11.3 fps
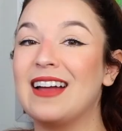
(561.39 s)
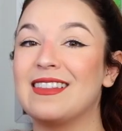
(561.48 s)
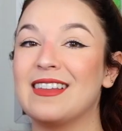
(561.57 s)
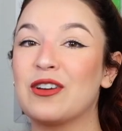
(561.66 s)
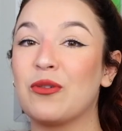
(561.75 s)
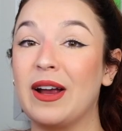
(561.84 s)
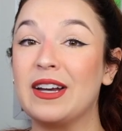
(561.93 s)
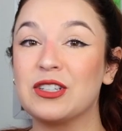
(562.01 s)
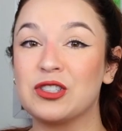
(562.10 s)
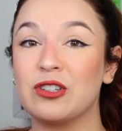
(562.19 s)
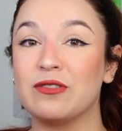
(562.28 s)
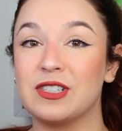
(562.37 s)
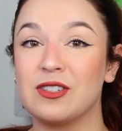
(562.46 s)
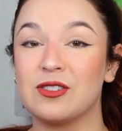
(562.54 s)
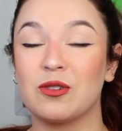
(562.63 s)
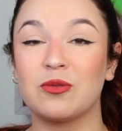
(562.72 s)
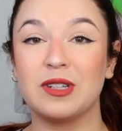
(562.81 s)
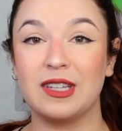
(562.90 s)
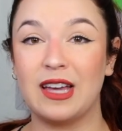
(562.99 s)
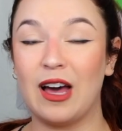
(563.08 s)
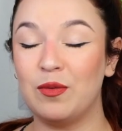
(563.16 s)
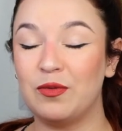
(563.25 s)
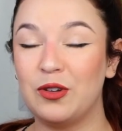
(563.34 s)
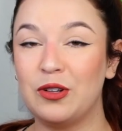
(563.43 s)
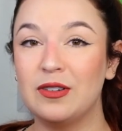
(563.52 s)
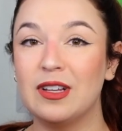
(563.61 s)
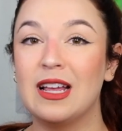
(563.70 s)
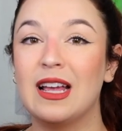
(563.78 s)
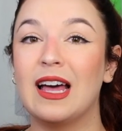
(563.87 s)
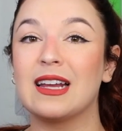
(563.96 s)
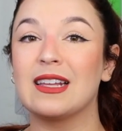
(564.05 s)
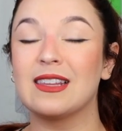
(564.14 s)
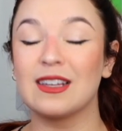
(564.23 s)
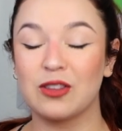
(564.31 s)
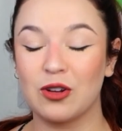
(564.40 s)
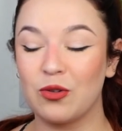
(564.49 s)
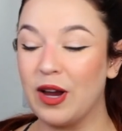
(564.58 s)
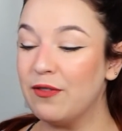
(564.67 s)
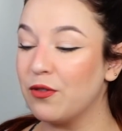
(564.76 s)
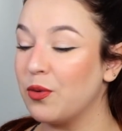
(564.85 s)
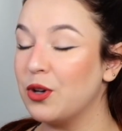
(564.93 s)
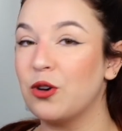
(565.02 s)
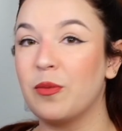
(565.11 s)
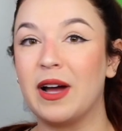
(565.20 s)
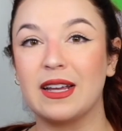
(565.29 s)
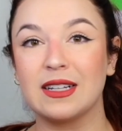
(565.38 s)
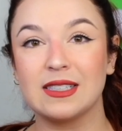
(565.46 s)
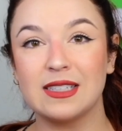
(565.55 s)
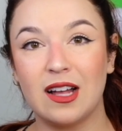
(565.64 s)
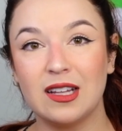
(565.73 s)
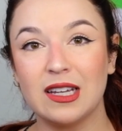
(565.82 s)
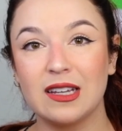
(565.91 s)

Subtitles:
think grading services are really helpful, and I think they're great for when you're buying and selling.